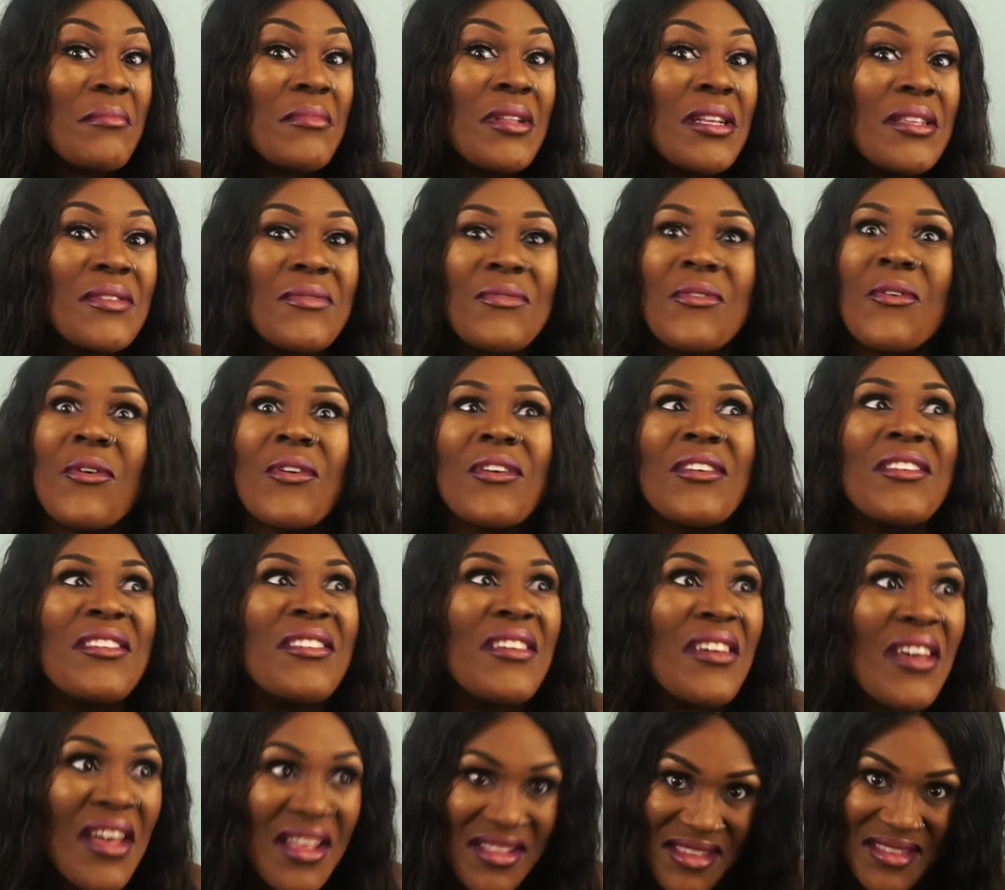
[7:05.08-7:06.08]
minutes,
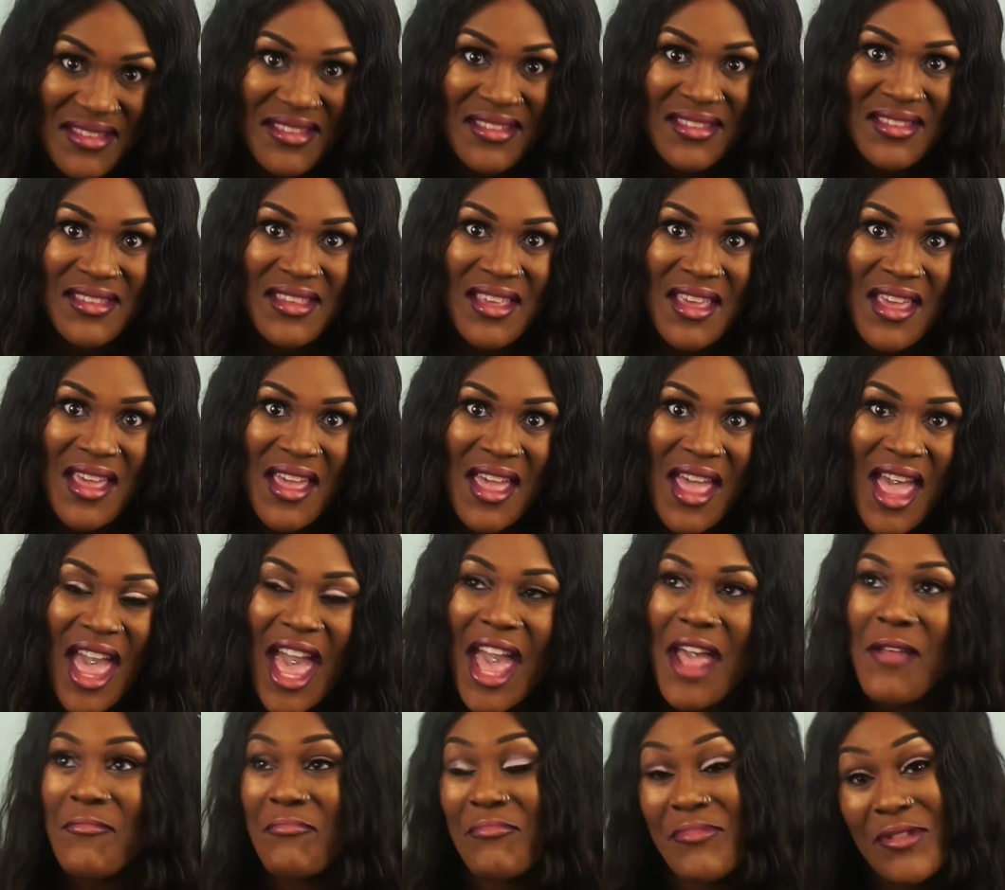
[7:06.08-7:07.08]
forget.
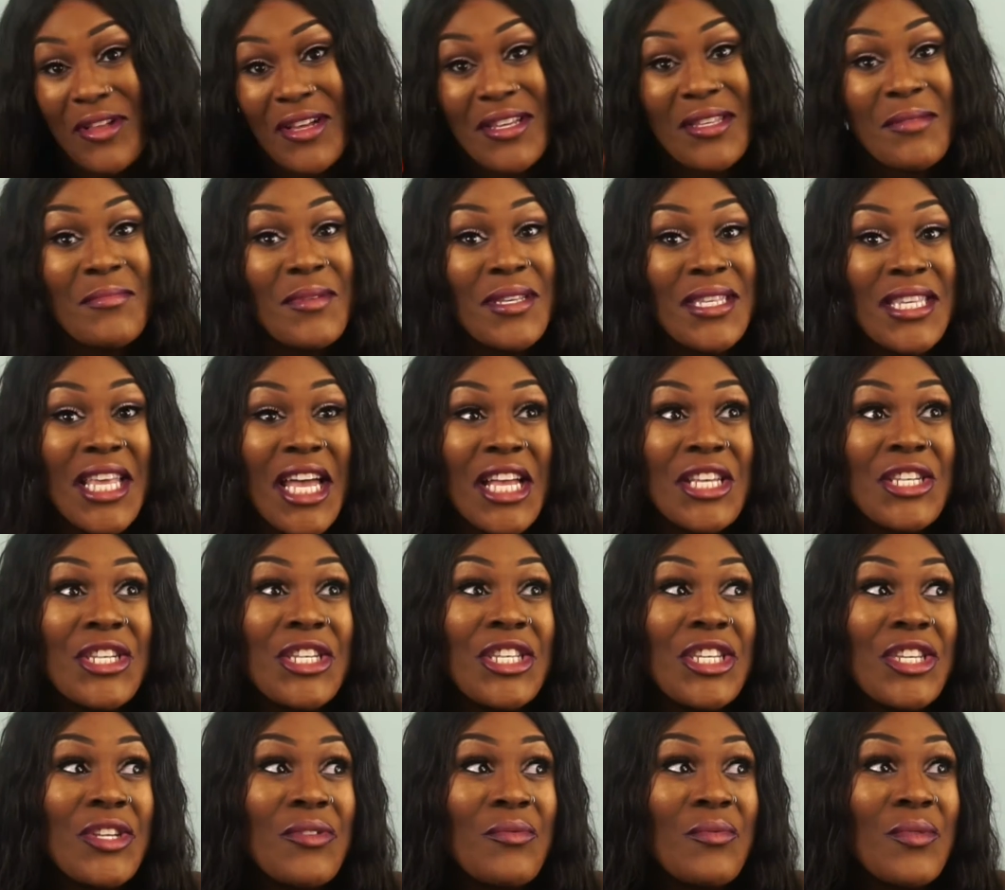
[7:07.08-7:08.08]
And plus, besides, she
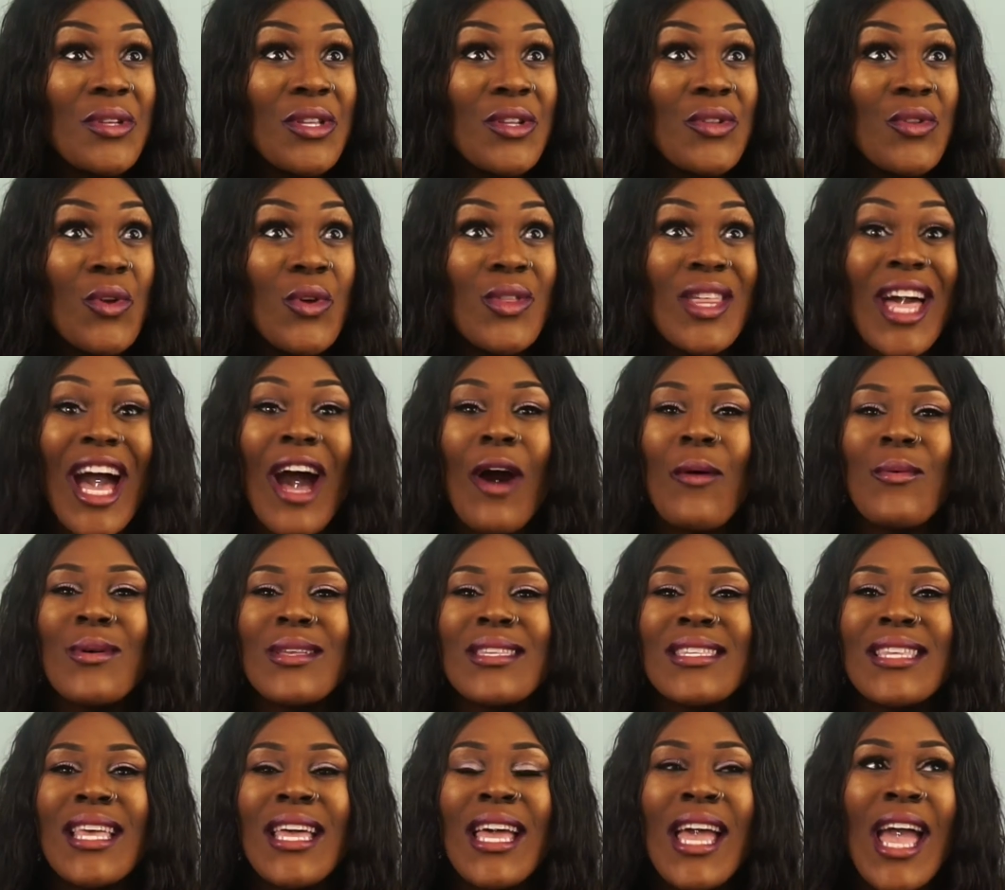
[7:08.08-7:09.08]
didn't really know that I
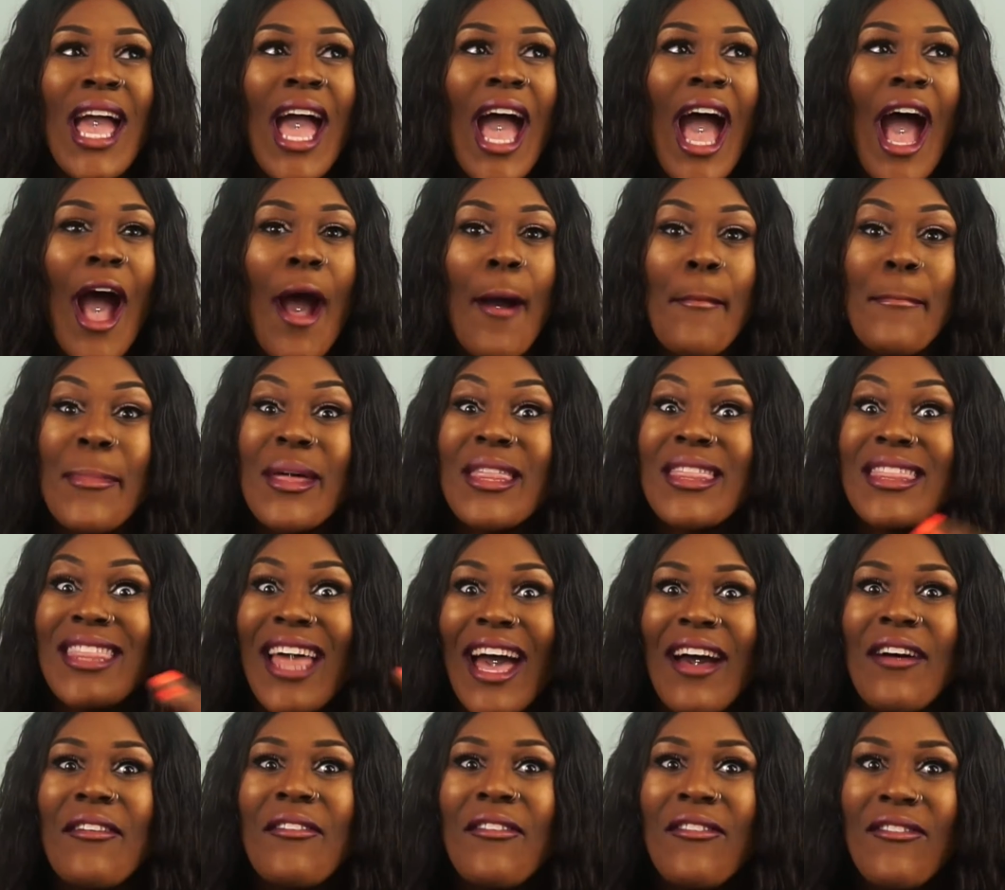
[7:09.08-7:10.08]
was
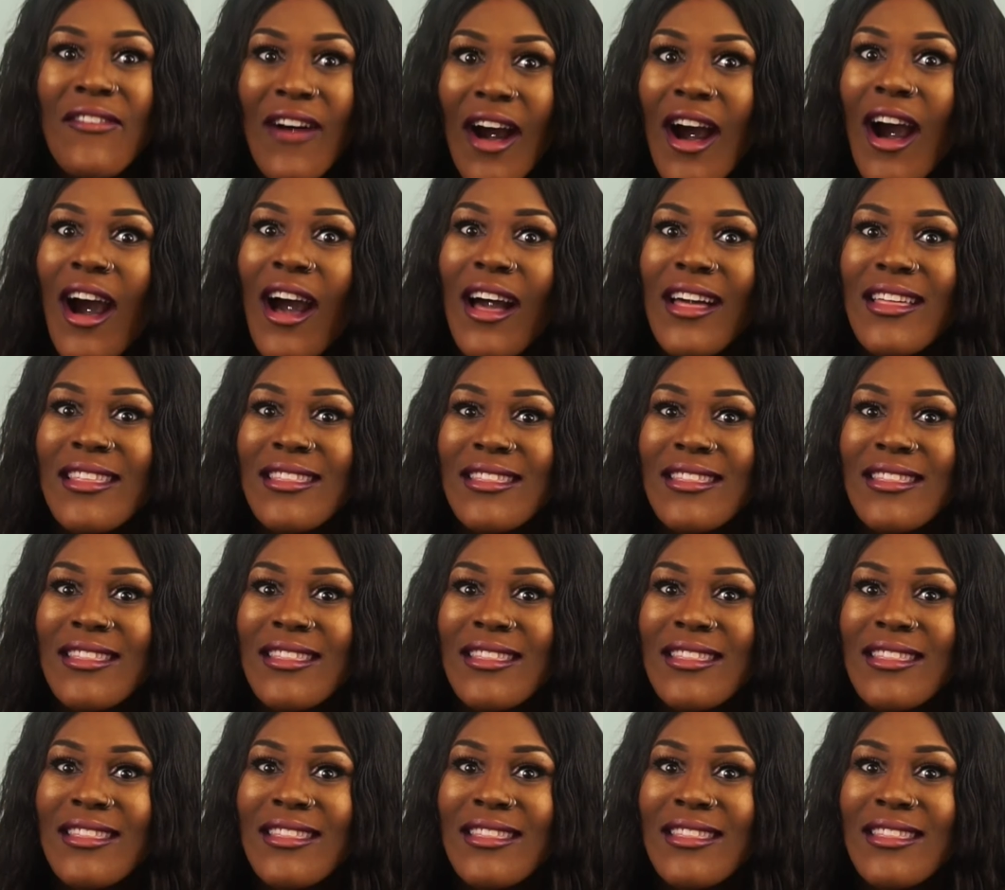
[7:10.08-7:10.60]
that far.